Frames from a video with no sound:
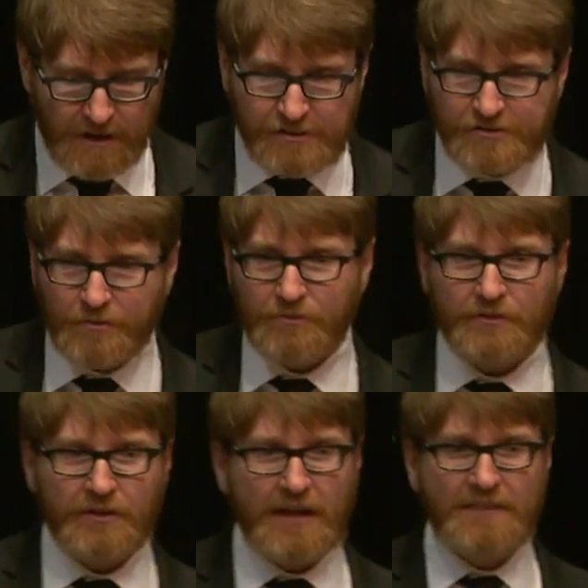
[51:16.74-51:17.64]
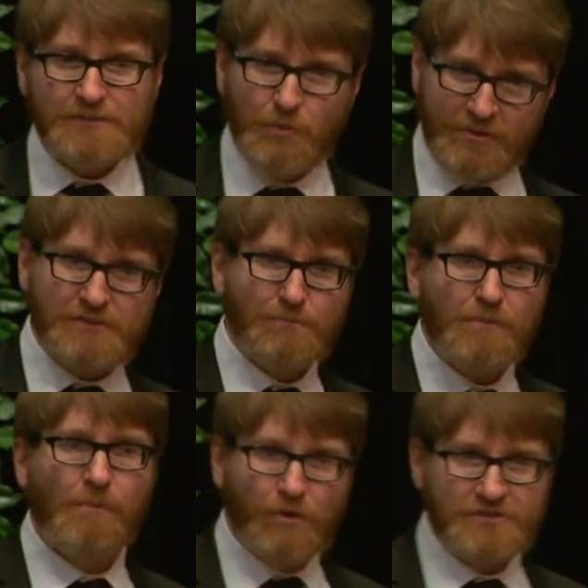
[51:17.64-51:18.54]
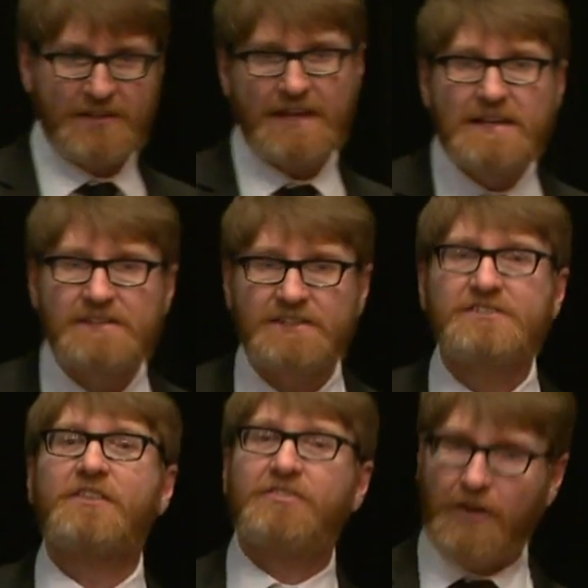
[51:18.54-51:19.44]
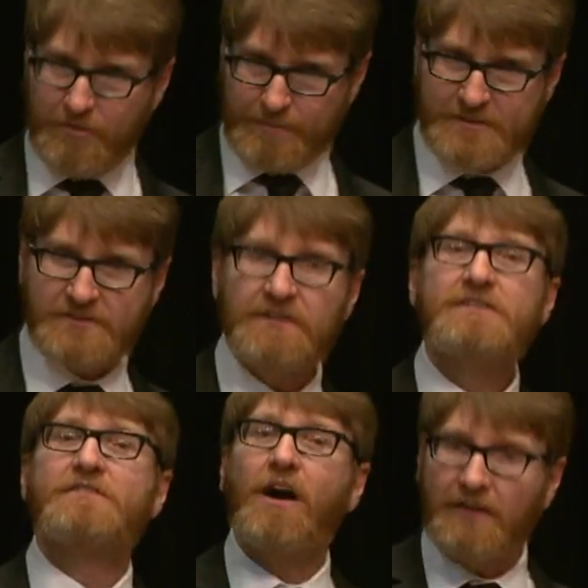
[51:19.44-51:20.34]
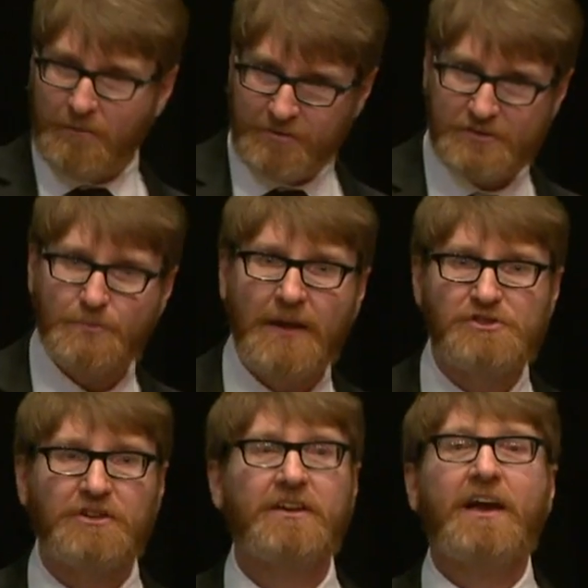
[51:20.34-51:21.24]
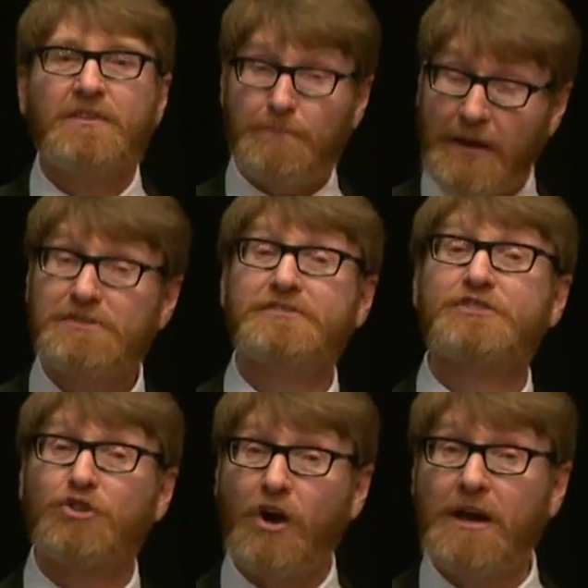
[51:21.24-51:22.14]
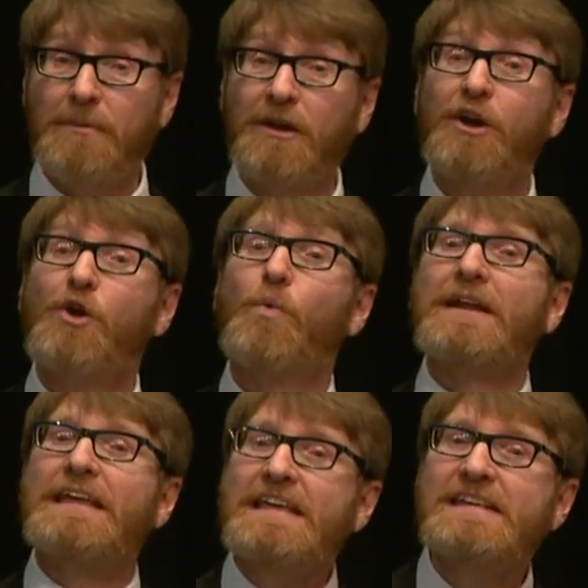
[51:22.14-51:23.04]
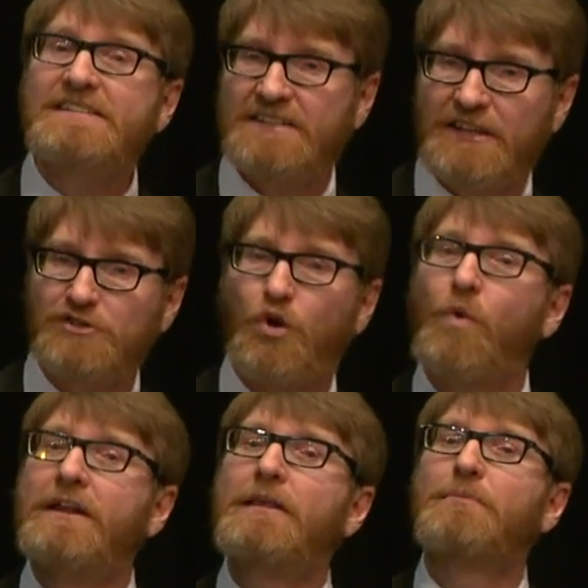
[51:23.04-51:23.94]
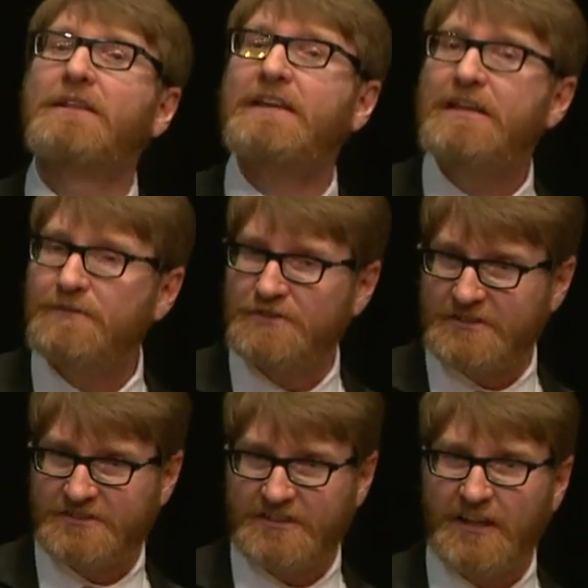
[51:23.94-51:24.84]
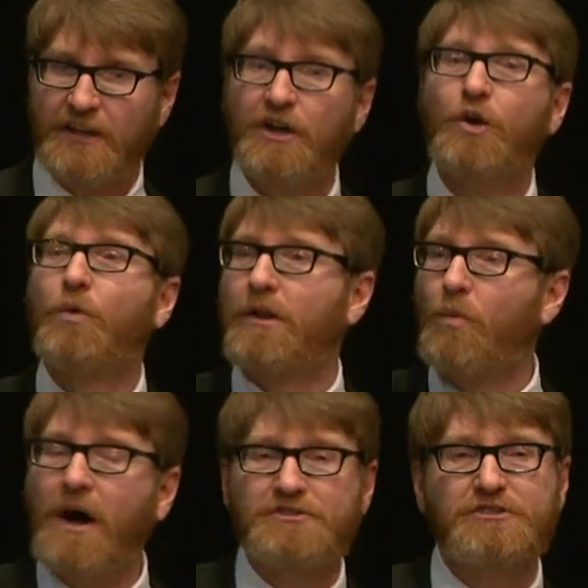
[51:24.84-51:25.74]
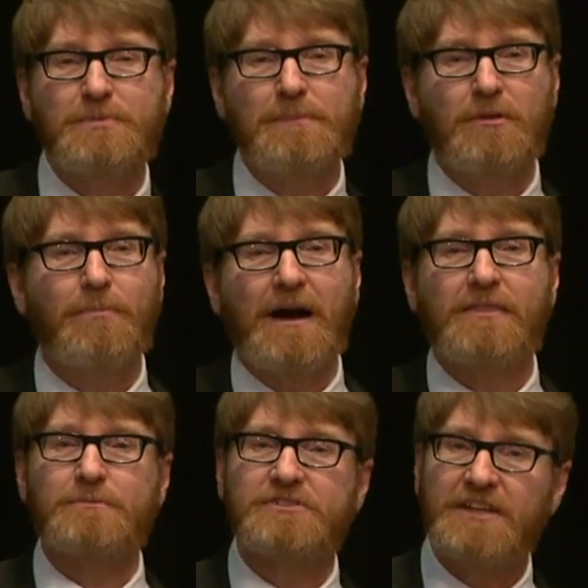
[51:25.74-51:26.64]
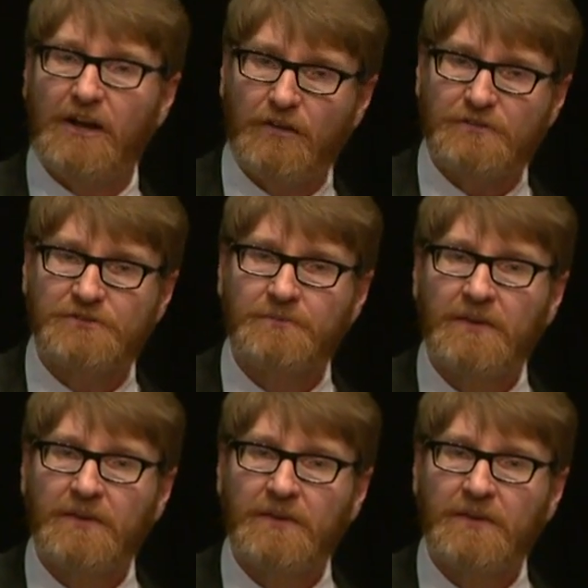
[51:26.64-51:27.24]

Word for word: So in this, what this book mostly is, is the therapist talking with his patient, and the patient describing what he sees or what he believes to see when he watches people by themselves.